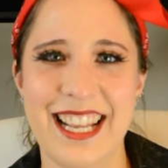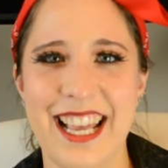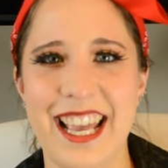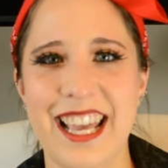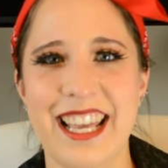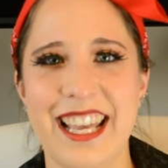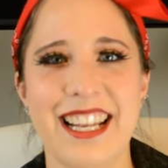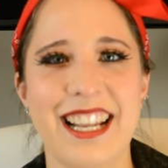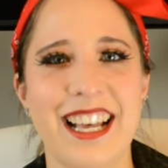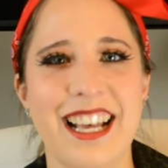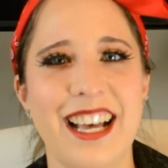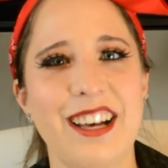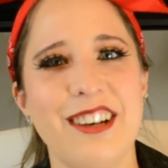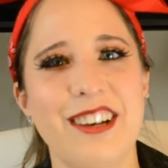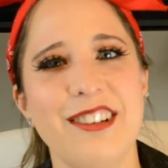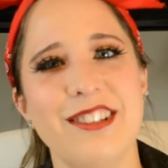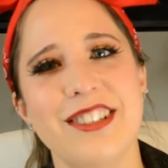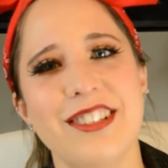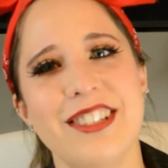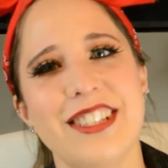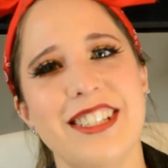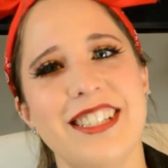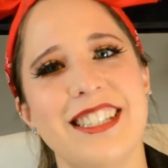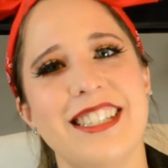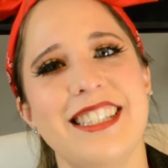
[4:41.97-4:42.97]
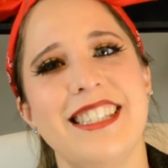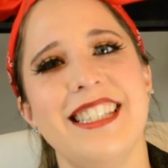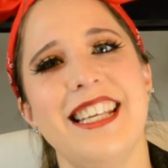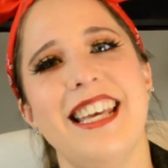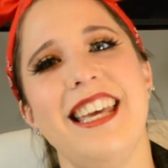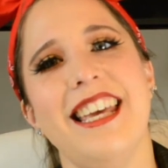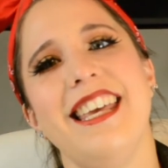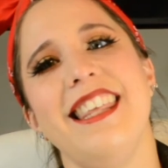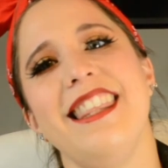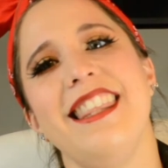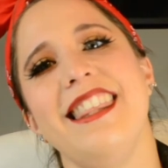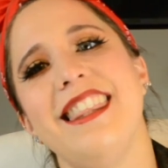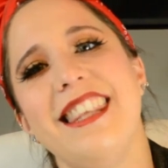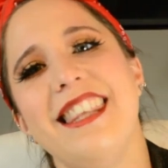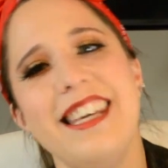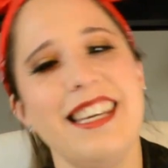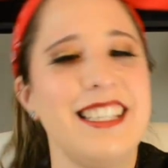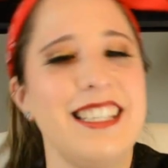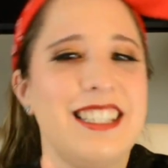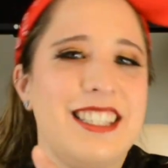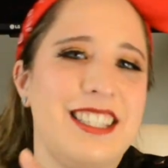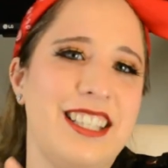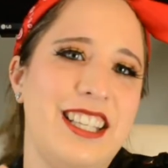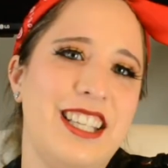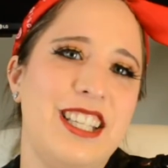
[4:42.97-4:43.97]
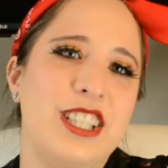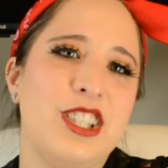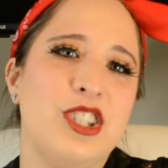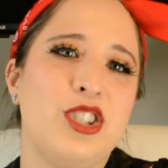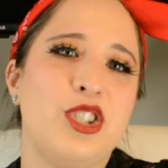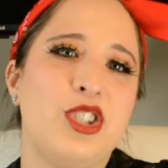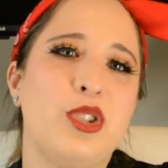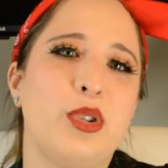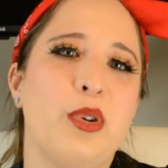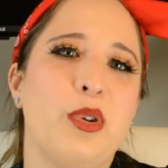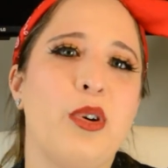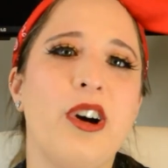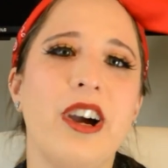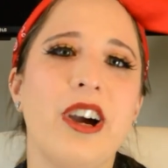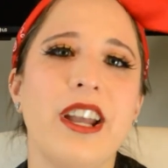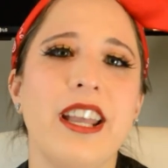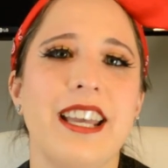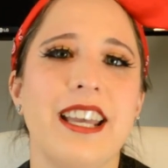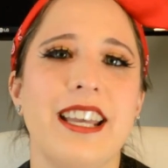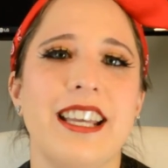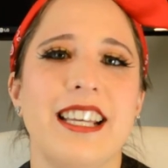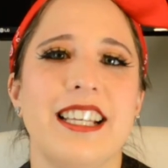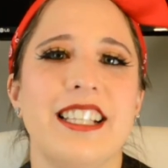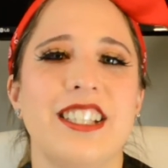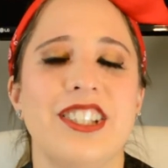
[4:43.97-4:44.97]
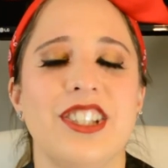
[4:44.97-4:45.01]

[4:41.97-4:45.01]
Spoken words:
and I'll just say this, enjoy it.